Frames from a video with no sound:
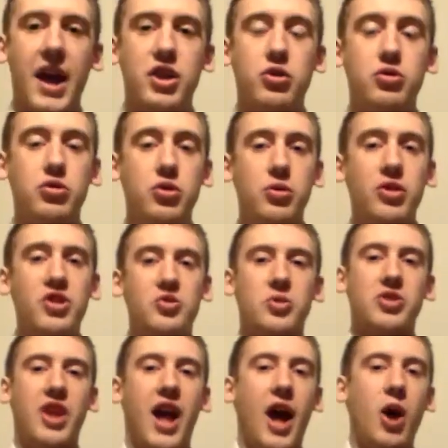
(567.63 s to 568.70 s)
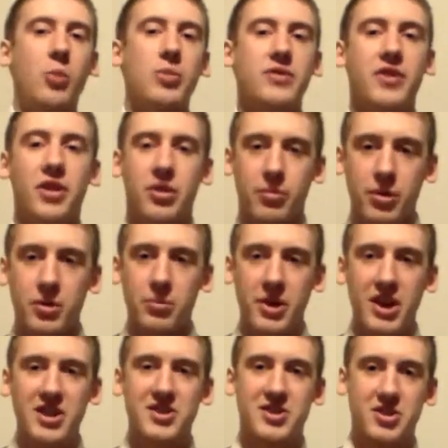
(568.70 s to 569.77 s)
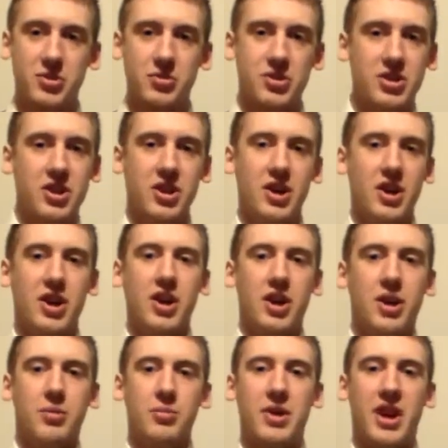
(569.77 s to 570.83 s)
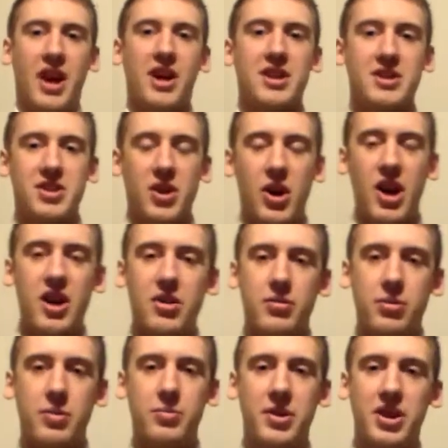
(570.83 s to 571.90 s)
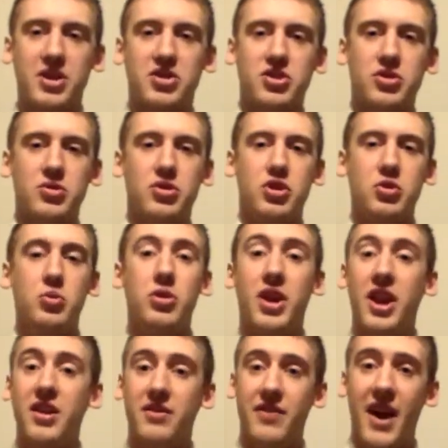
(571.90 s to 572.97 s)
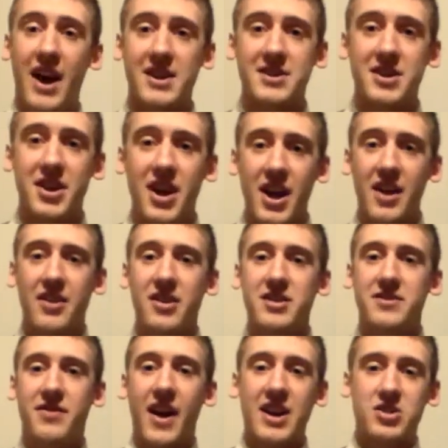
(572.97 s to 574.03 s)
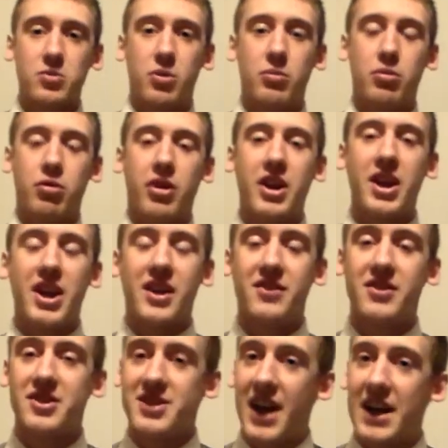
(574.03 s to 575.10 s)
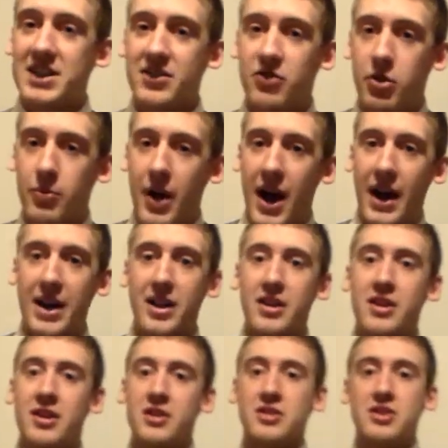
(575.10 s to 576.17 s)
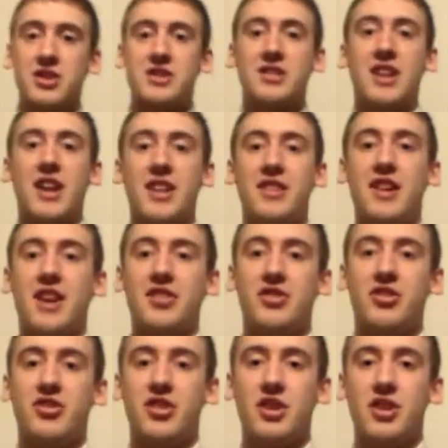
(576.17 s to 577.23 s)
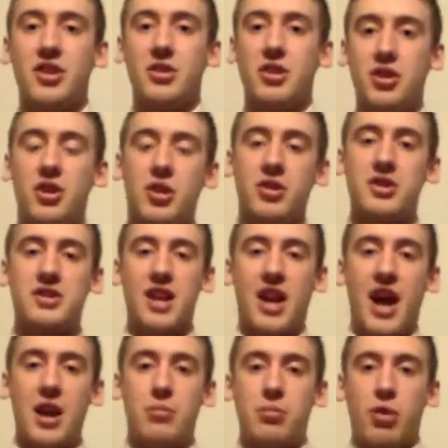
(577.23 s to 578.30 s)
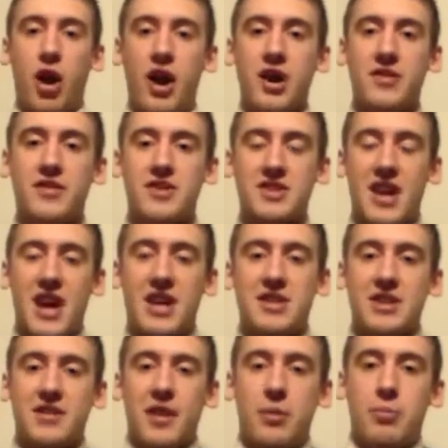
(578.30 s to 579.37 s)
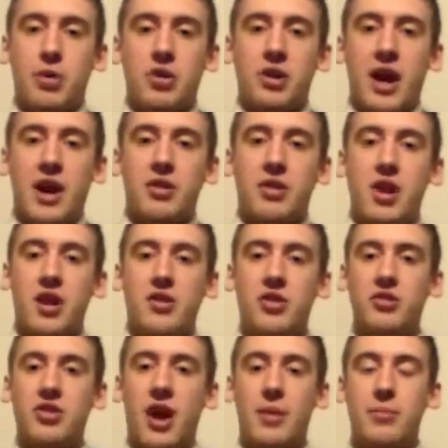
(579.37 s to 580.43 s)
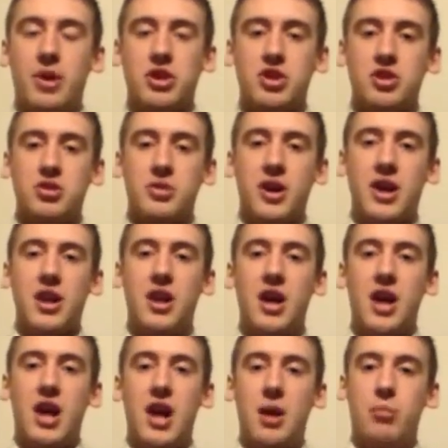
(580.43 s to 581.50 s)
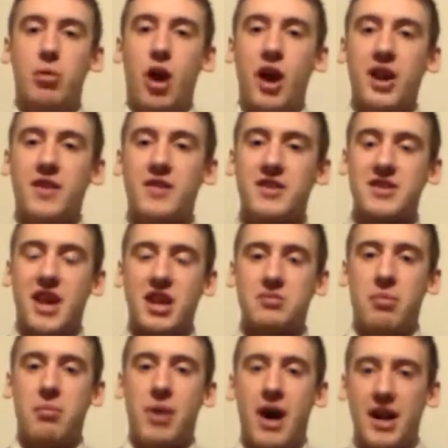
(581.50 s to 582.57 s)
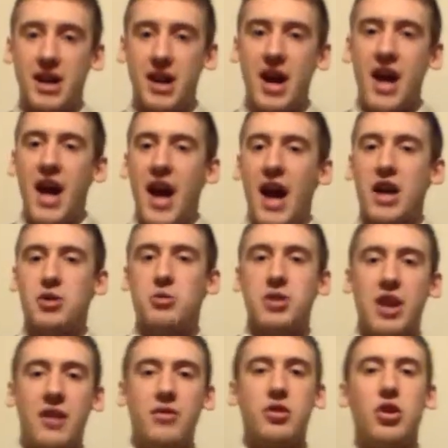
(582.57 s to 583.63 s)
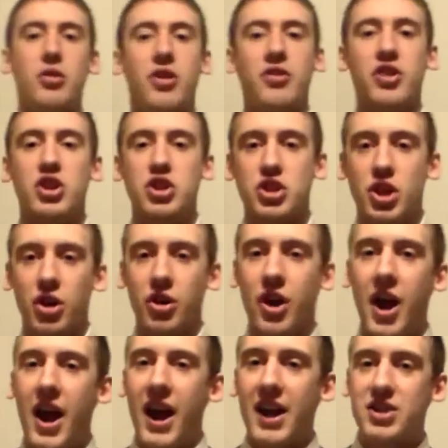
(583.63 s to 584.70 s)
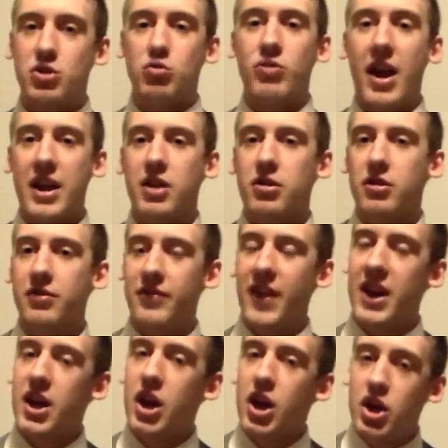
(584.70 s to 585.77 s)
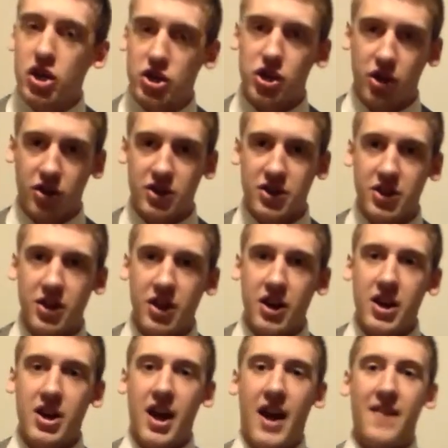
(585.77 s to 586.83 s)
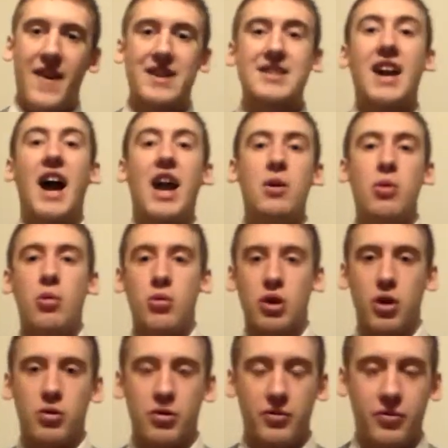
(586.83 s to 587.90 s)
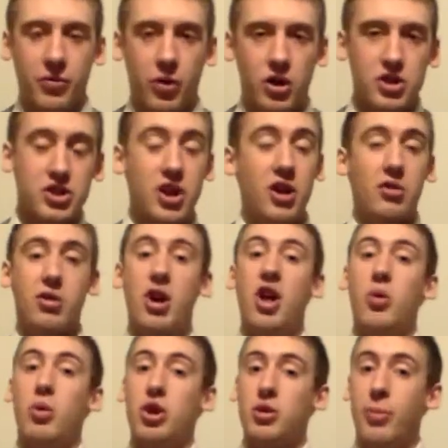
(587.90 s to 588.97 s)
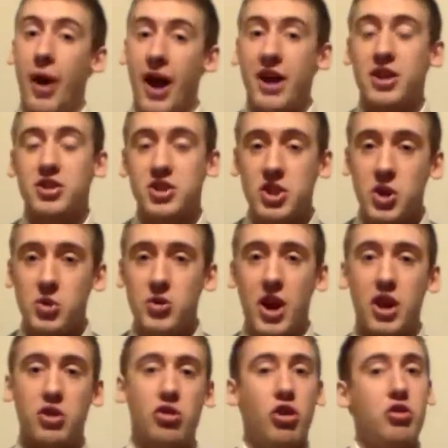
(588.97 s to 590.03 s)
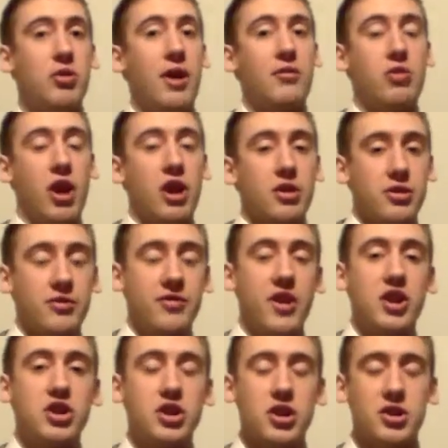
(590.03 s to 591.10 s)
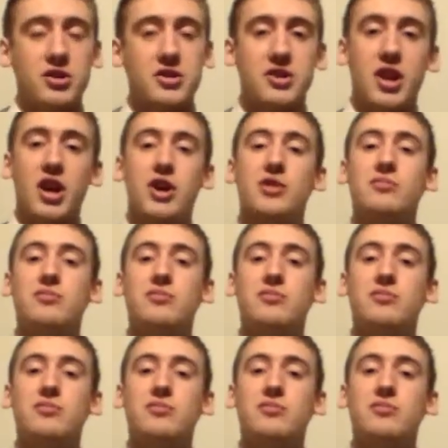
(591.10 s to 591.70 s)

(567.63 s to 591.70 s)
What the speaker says: And you do this with the help of a three-piece suit. Because in a three-piece suit, you will get a vest. This vest will bring in the sides of your body, just like this. You can notice they kind of brought in the sides. I pull out, there's not much to it. It brought in the sides of my body, and you would never know that this shirt is a regular fit shirt. And that's kind of what we're going for. So, when you're buying a suit and you know you have regular fit shirts,